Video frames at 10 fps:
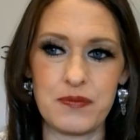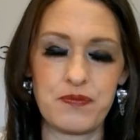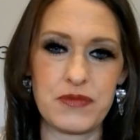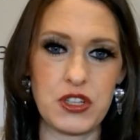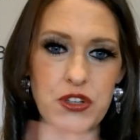
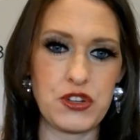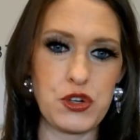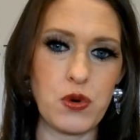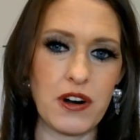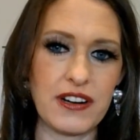your
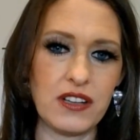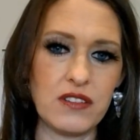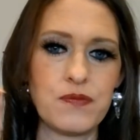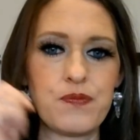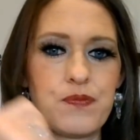URL.
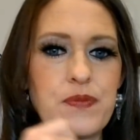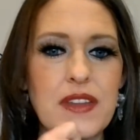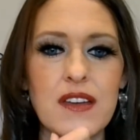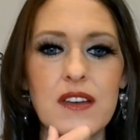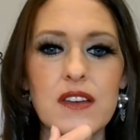
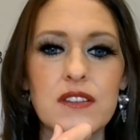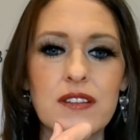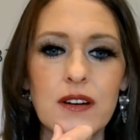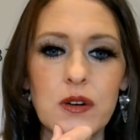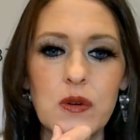
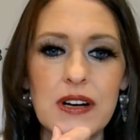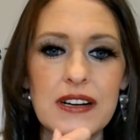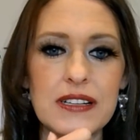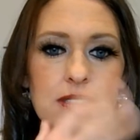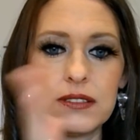
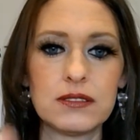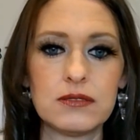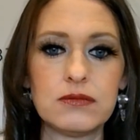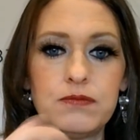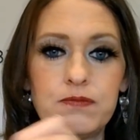
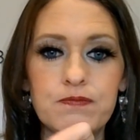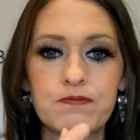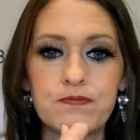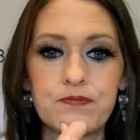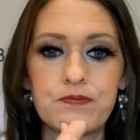So
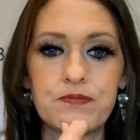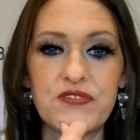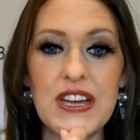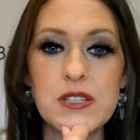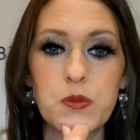
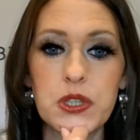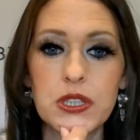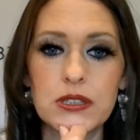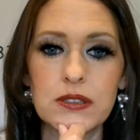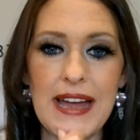
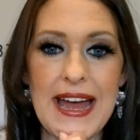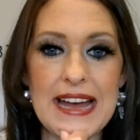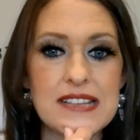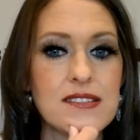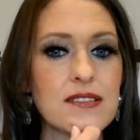Facebook
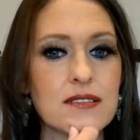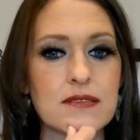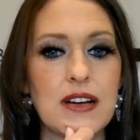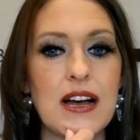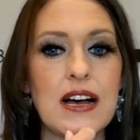ads
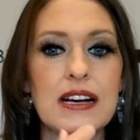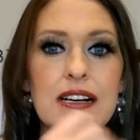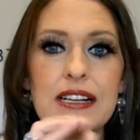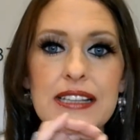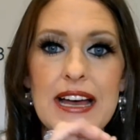
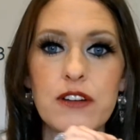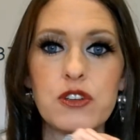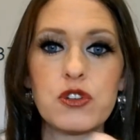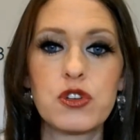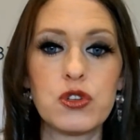allow
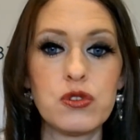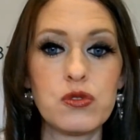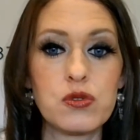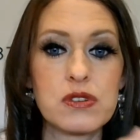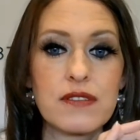you to
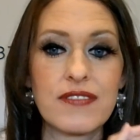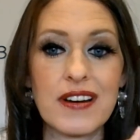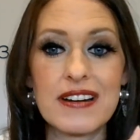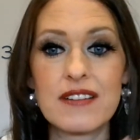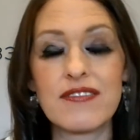use
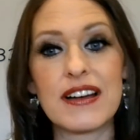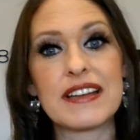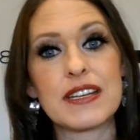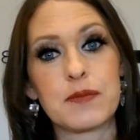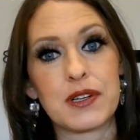very
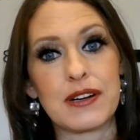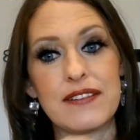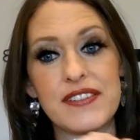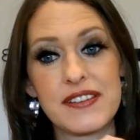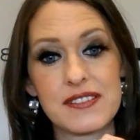defined
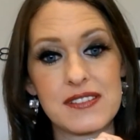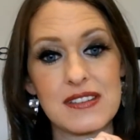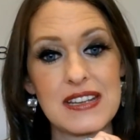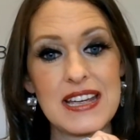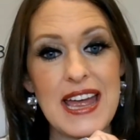demographics
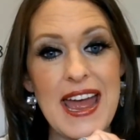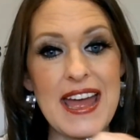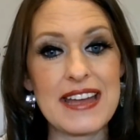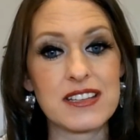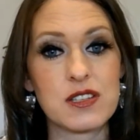
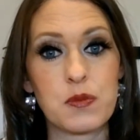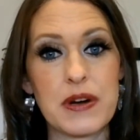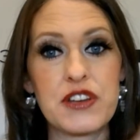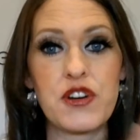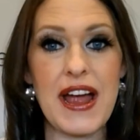and
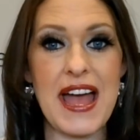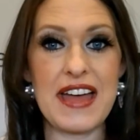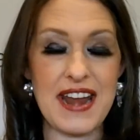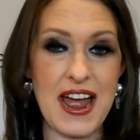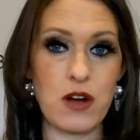spread your
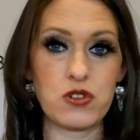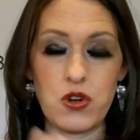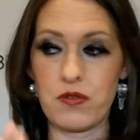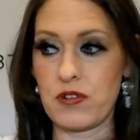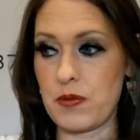ad out
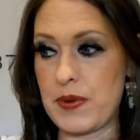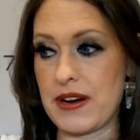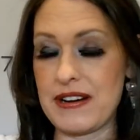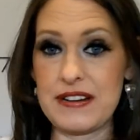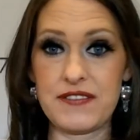over a
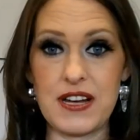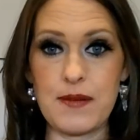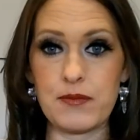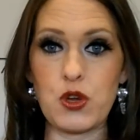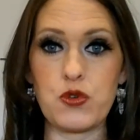period of
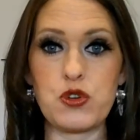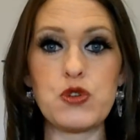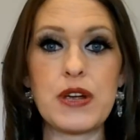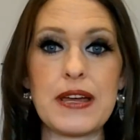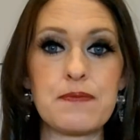time. So you
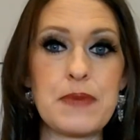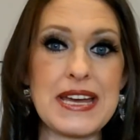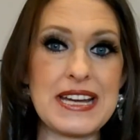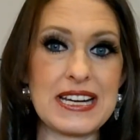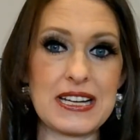can
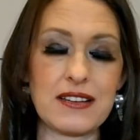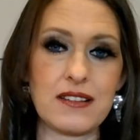pick,